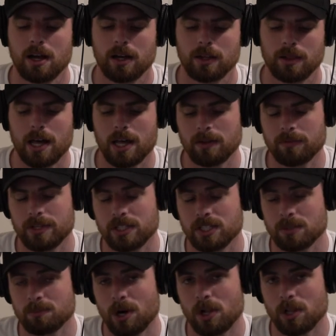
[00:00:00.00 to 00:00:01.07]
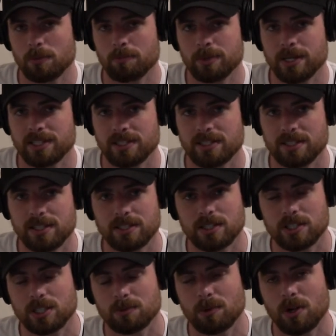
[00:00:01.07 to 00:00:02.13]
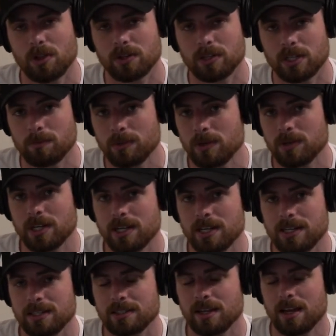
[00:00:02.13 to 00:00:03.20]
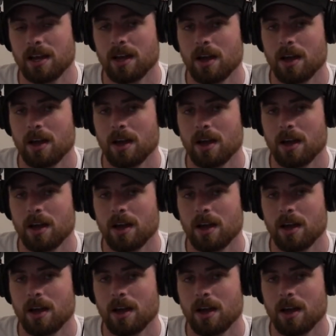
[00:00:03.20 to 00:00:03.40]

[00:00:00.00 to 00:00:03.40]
A lot of these smaller businesses and smaller communities